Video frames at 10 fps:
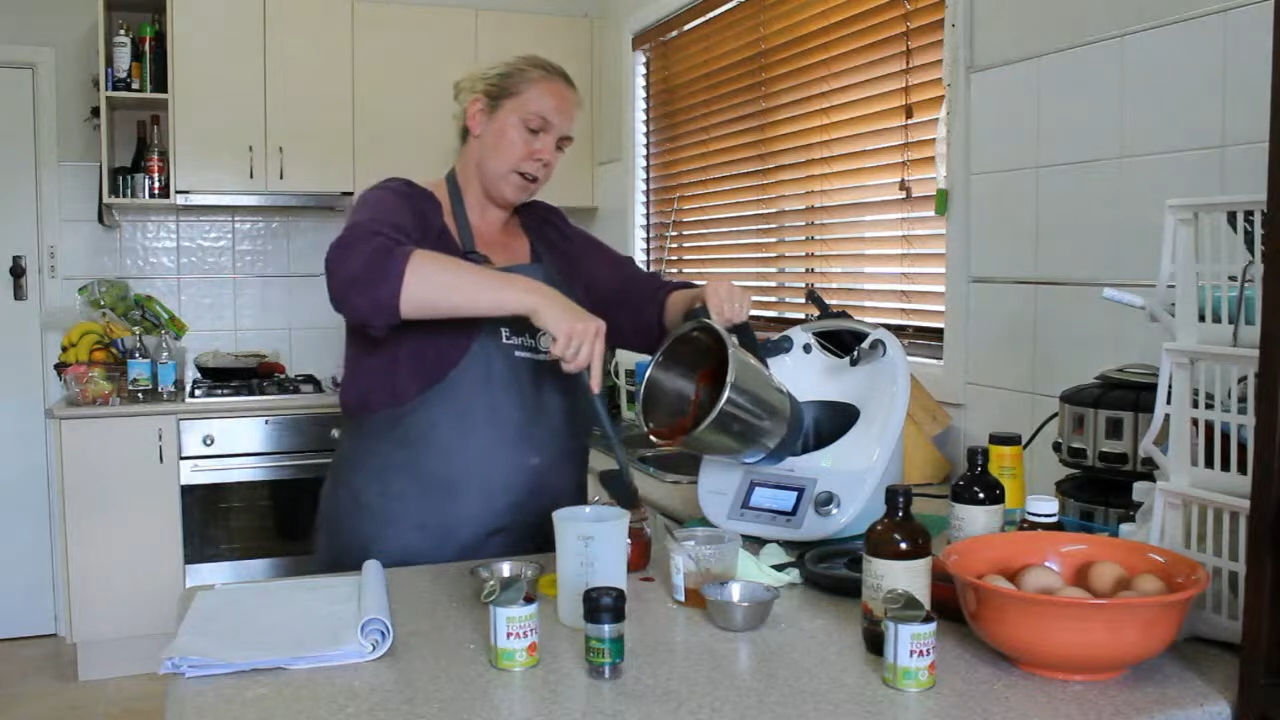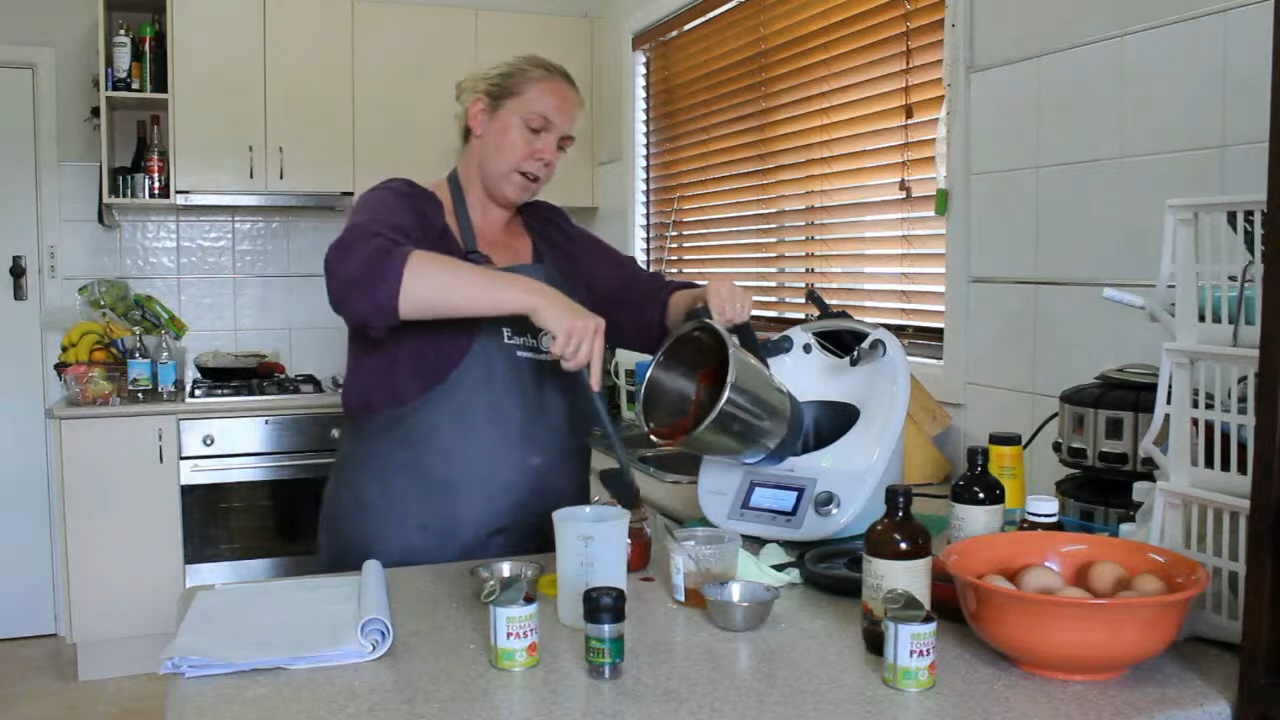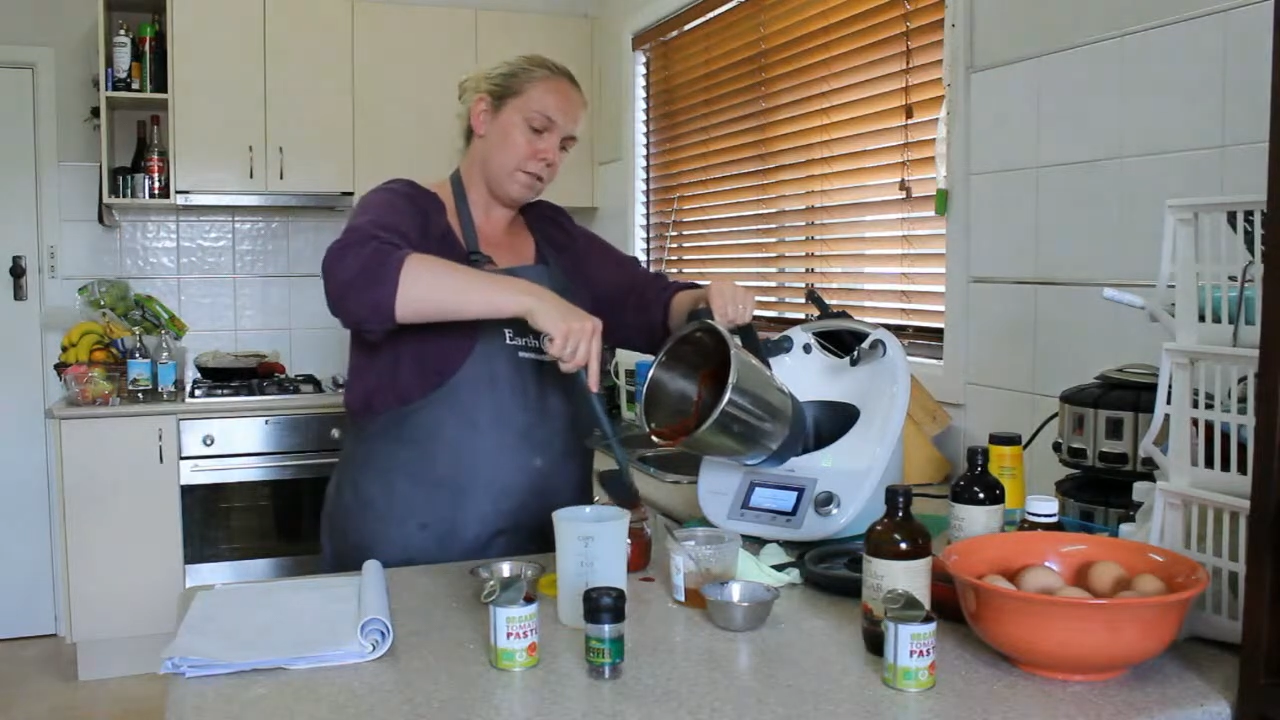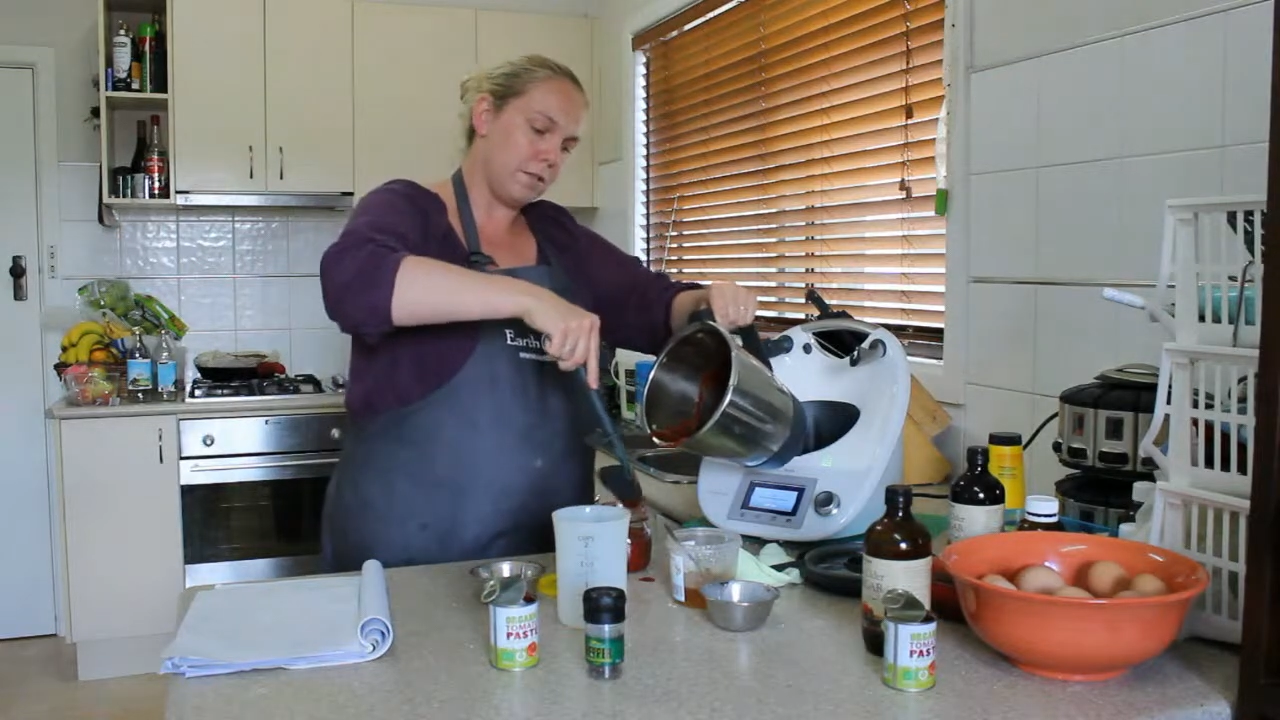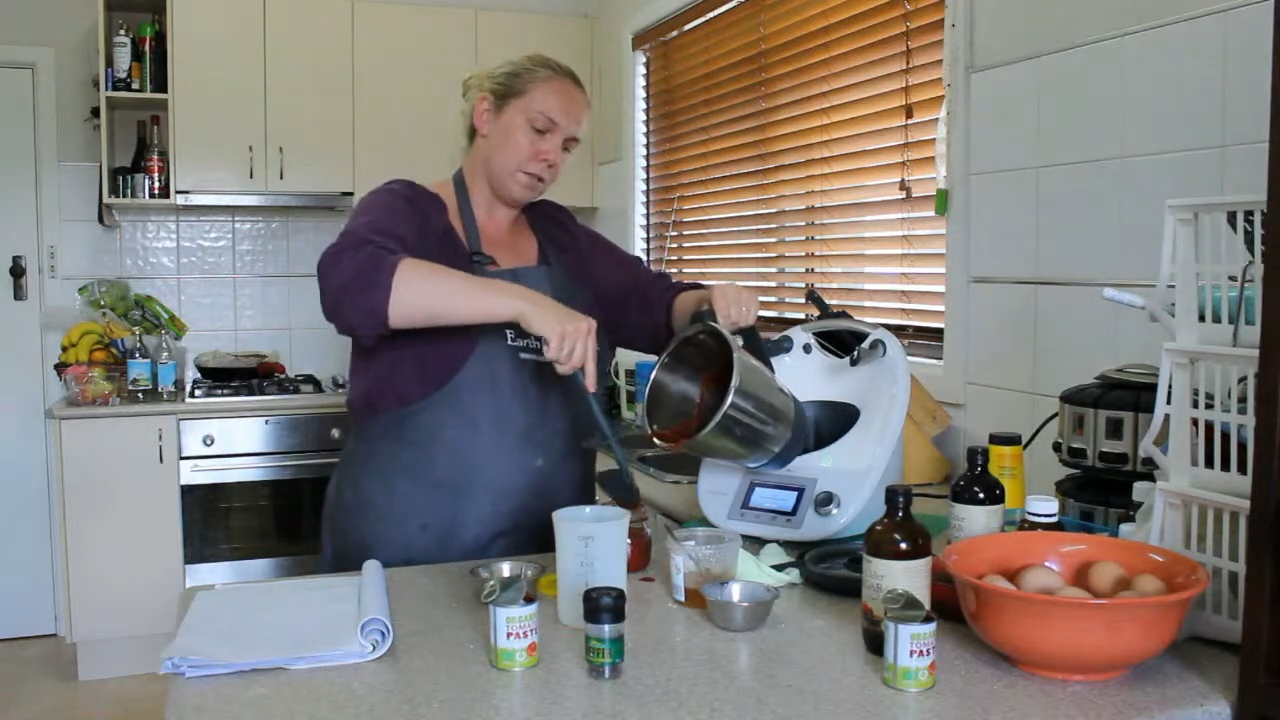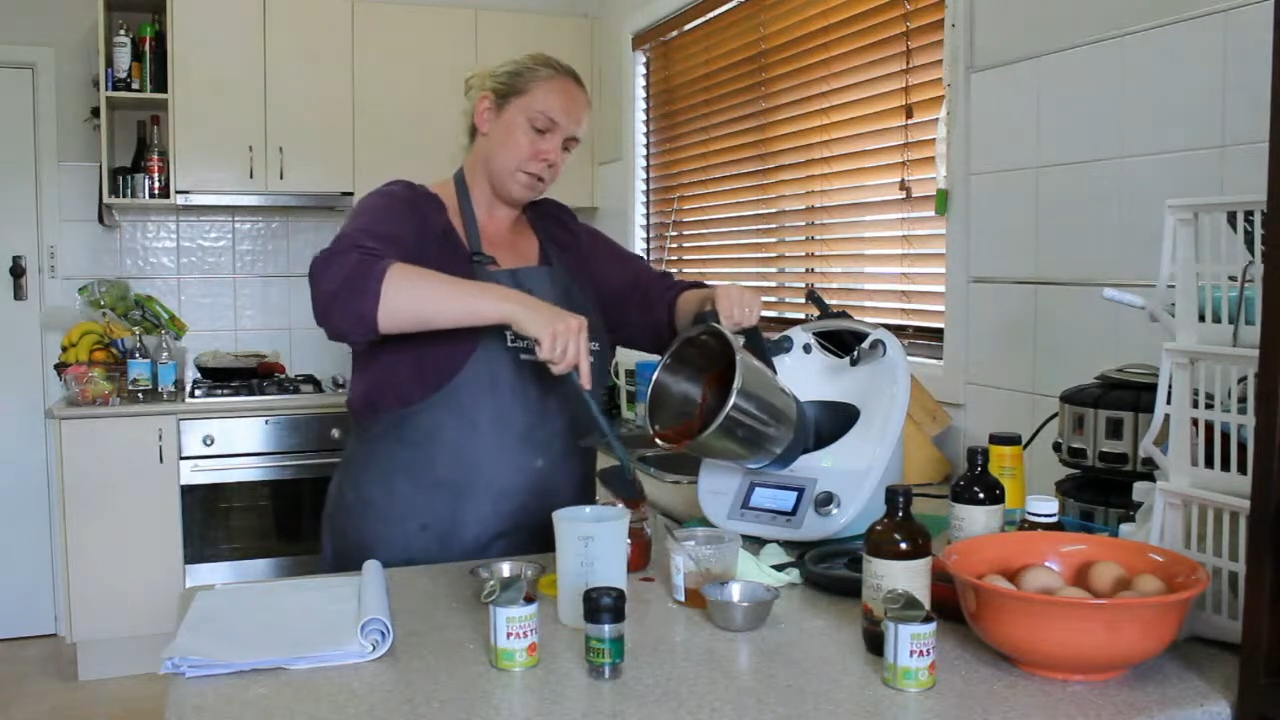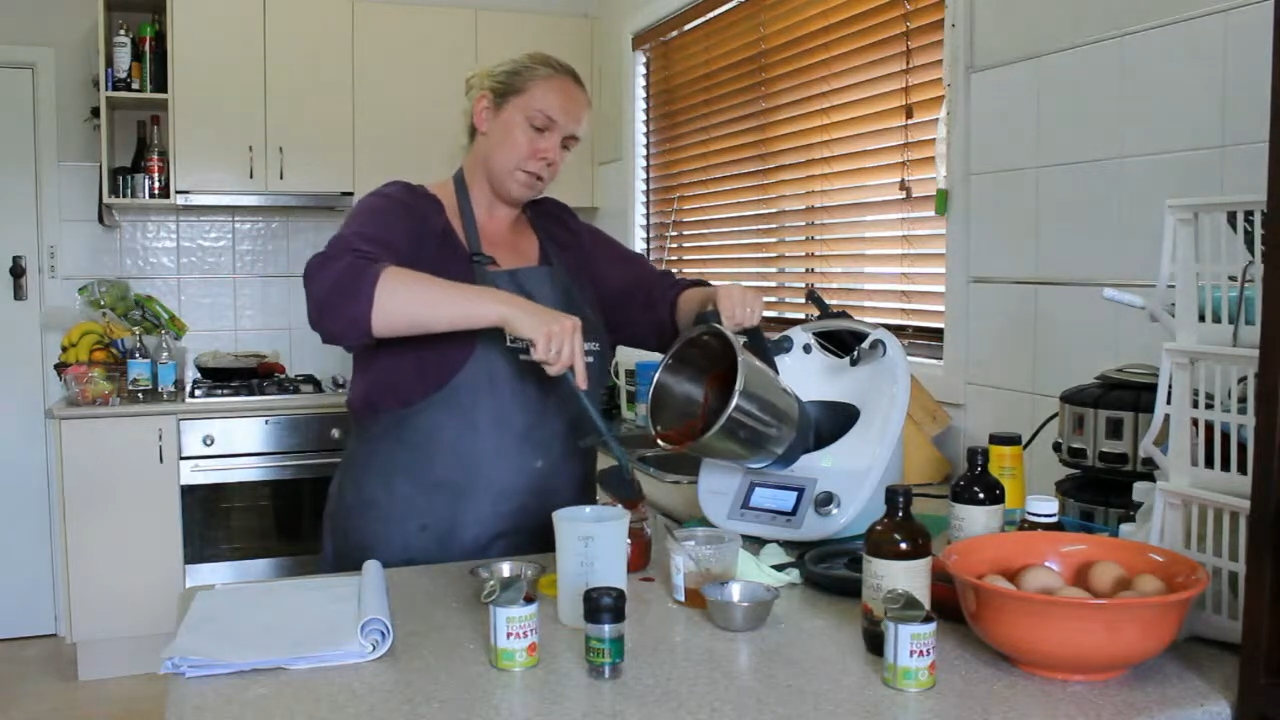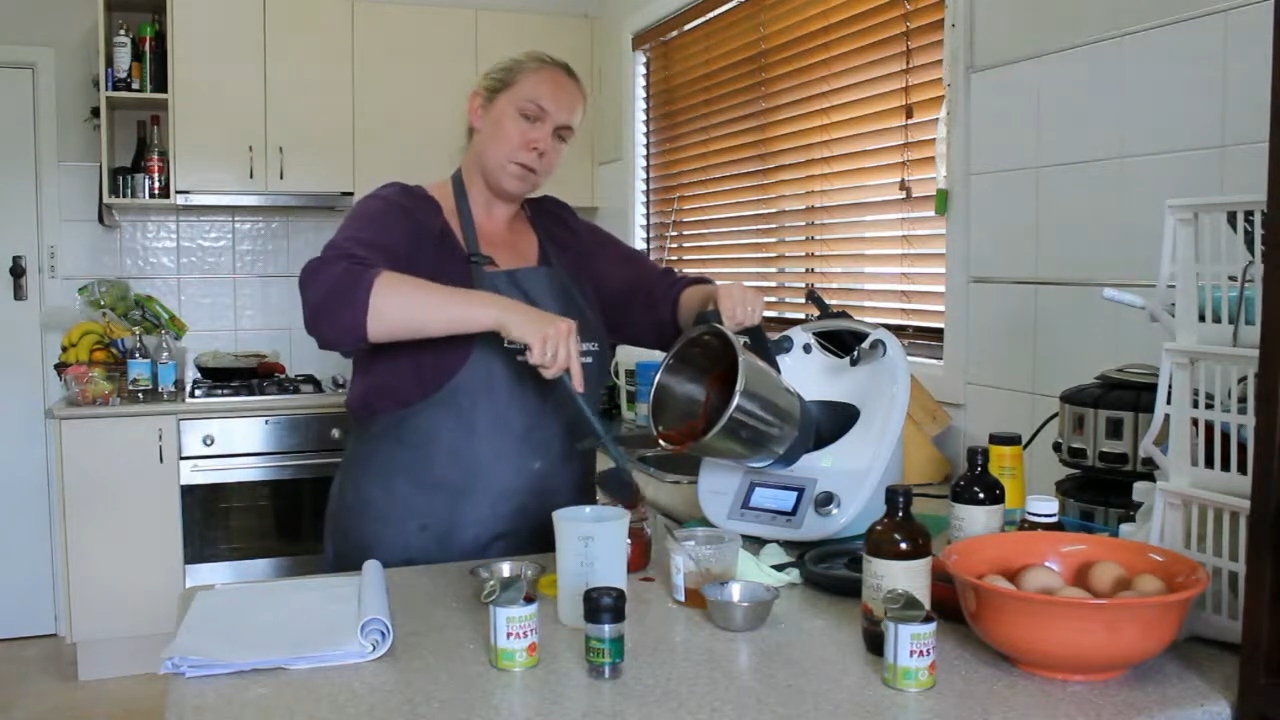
high fructose